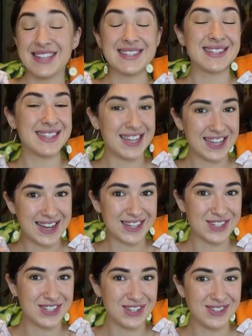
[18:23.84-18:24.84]
See you
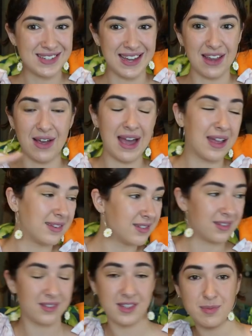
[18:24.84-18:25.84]
next Tuesday, and
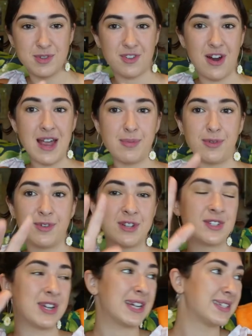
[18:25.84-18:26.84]
subscribe if you're
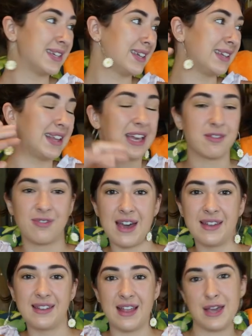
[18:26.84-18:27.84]
interested in like
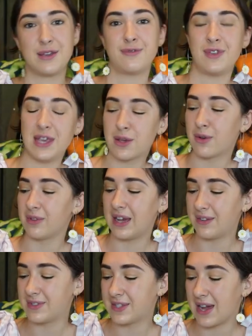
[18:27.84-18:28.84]
van life, eco
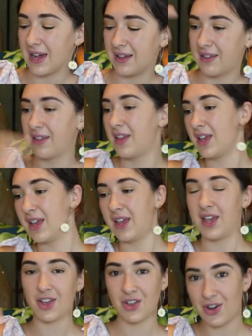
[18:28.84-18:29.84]
lifestyle
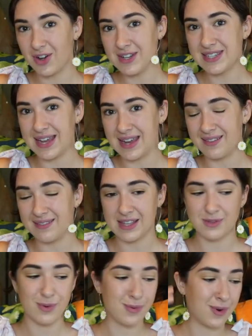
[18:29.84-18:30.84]
content.
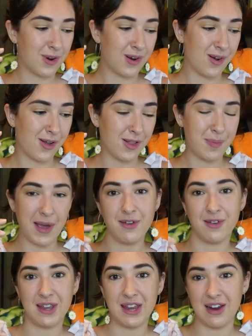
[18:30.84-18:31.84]
That's what we're all
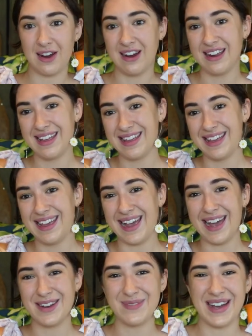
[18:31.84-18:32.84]
about here.
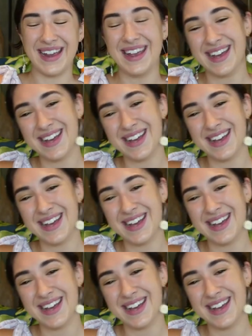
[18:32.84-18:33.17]
And my